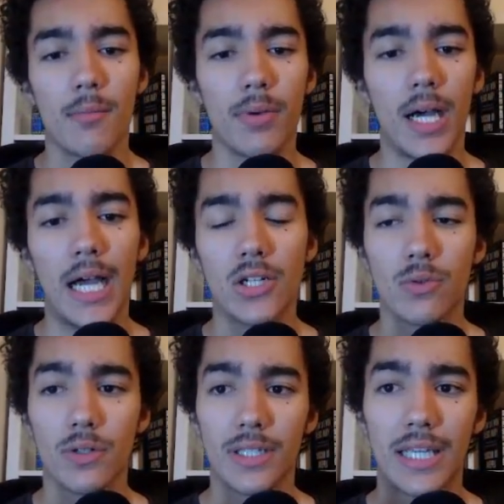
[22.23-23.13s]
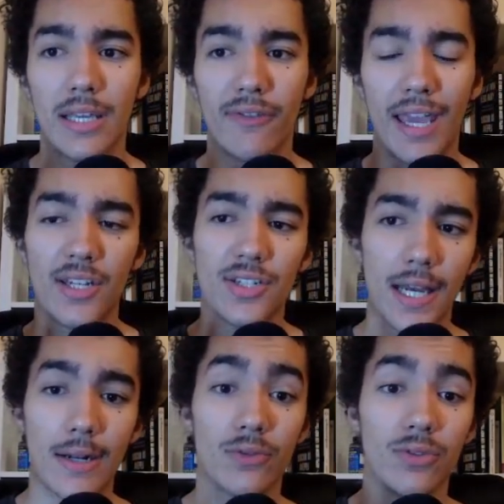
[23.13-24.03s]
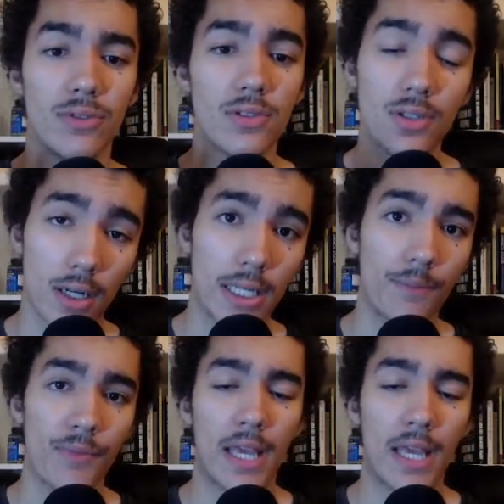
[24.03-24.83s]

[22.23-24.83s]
but I just wanted to give a shout out to Sunny